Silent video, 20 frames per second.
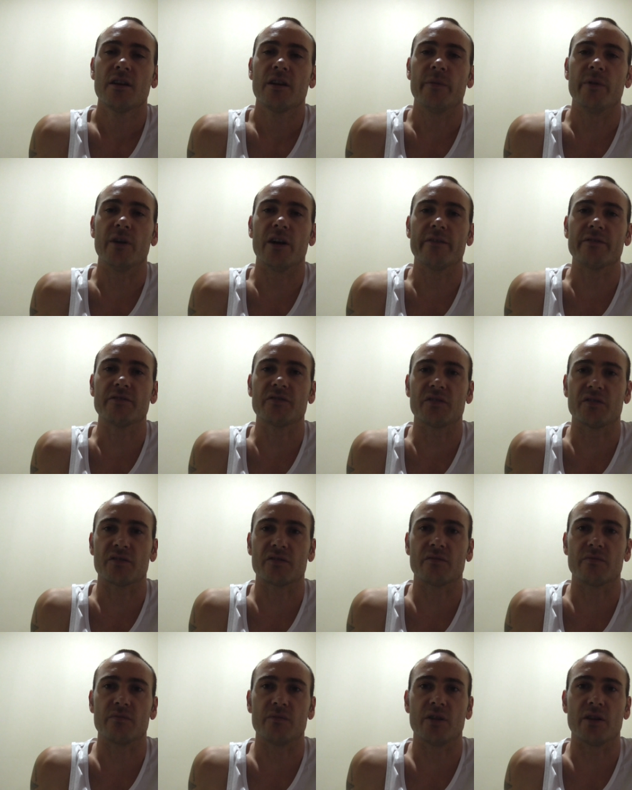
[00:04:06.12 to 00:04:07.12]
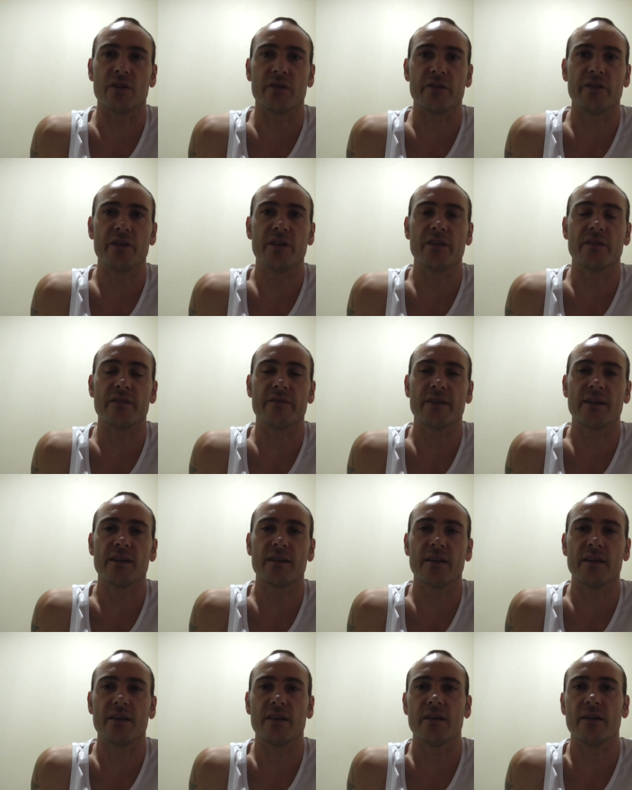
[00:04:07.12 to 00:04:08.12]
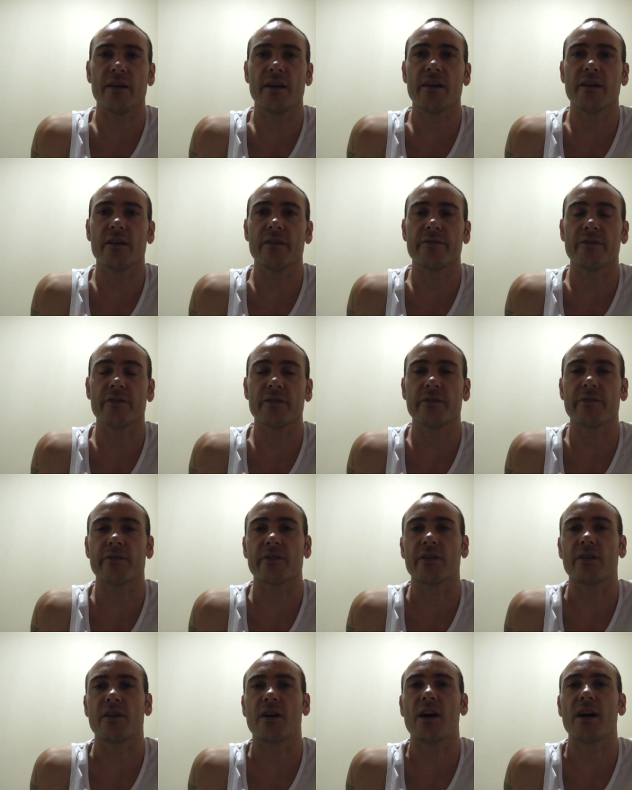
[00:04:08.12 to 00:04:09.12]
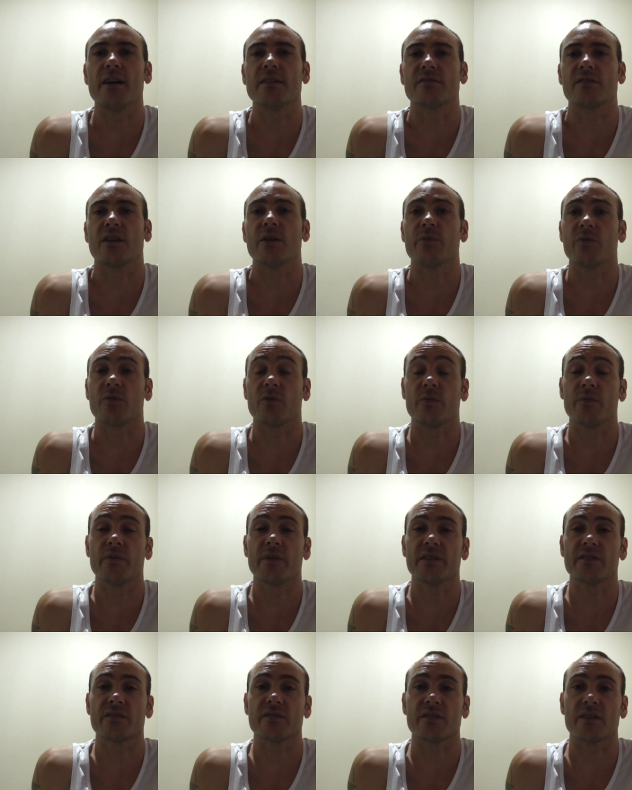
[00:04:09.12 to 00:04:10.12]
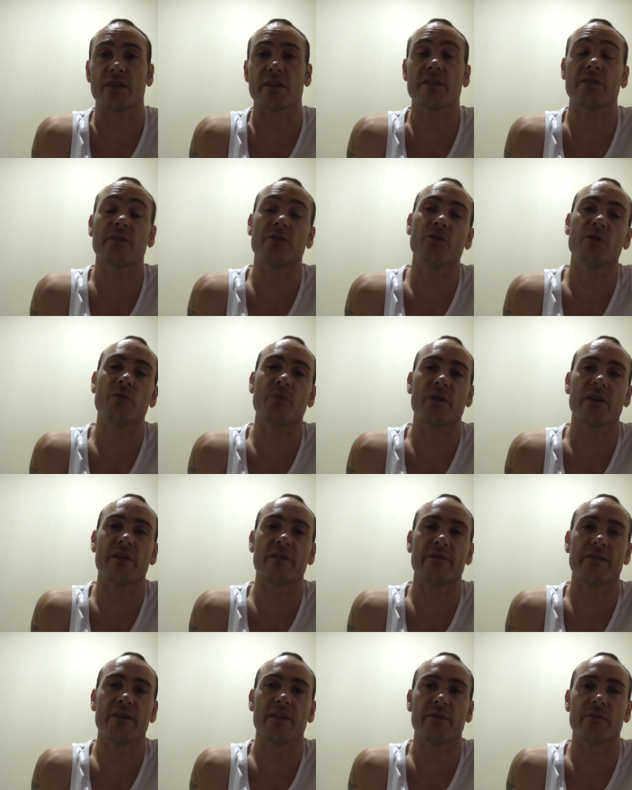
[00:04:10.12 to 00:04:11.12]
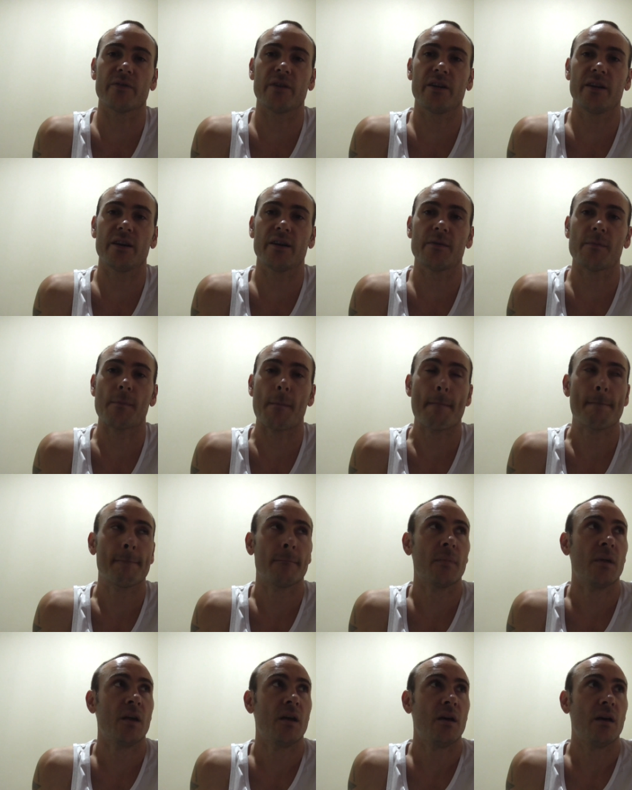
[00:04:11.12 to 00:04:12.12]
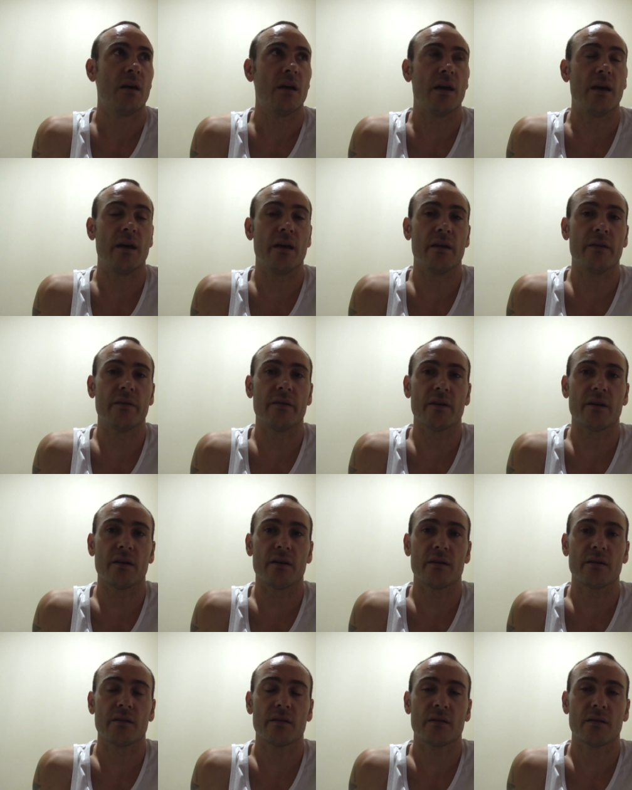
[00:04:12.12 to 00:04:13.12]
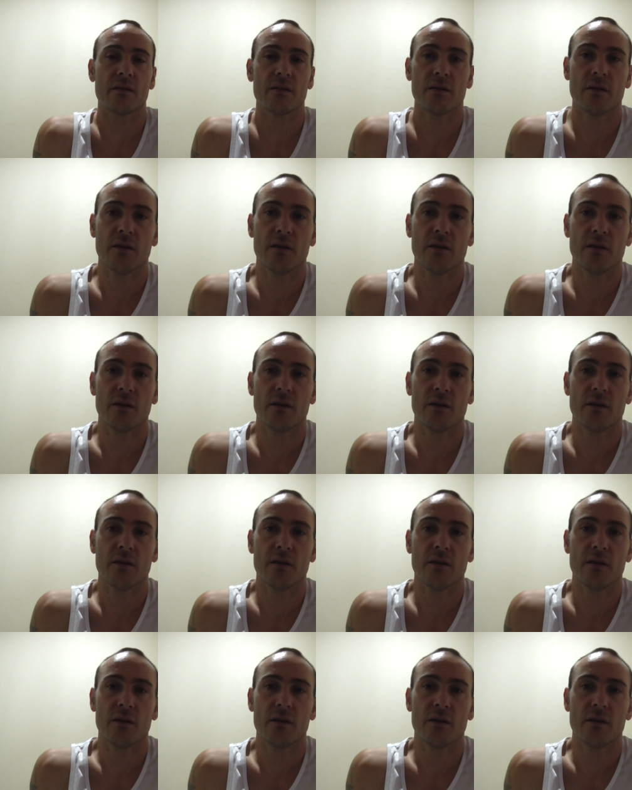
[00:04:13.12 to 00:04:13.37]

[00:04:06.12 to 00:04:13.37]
I mean, obviously, you know, you need to ventilate your air if you're living in a hot tropical place. Like I'm gonna go and buy a fan right now, and uh,